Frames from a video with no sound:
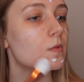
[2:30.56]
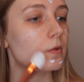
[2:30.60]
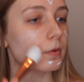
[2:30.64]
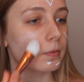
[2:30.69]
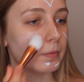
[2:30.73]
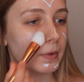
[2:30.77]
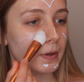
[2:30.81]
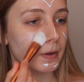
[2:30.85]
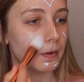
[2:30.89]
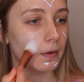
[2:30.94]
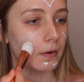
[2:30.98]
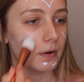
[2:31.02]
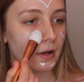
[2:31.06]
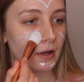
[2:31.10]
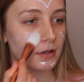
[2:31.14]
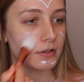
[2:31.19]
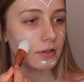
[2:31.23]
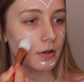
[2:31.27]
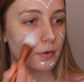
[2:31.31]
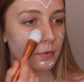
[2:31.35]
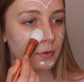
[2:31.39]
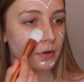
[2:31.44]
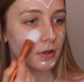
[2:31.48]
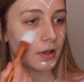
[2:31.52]
Oh my god, I
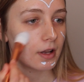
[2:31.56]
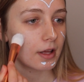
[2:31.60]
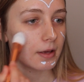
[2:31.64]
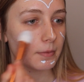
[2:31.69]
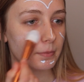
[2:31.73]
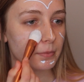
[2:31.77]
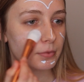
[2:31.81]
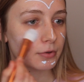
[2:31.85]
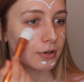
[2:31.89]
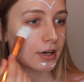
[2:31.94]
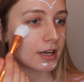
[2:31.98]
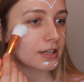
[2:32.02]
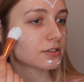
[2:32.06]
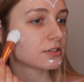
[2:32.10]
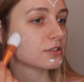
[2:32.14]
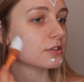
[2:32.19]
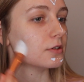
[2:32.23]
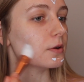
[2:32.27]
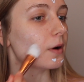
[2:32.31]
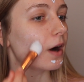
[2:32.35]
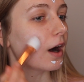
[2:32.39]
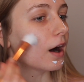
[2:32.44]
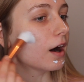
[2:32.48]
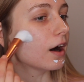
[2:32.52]
don't want to like press
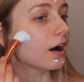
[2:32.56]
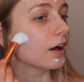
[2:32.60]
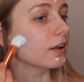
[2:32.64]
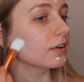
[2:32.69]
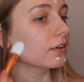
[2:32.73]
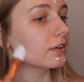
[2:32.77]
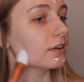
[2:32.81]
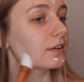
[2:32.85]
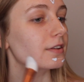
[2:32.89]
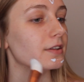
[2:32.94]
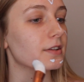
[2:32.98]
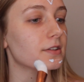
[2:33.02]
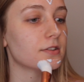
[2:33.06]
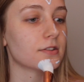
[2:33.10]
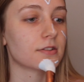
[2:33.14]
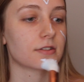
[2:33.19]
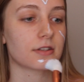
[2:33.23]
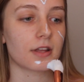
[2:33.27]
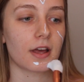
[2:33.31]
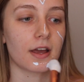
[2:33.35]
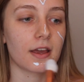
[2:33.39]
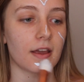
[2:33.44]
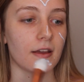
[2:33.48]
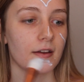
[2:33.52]
too hard because it's
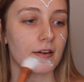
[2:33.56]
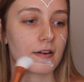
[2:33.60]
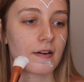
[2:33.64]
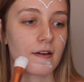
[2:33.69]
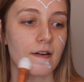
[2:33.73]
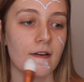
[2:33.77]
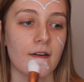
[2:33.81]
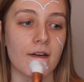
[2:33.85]
just like,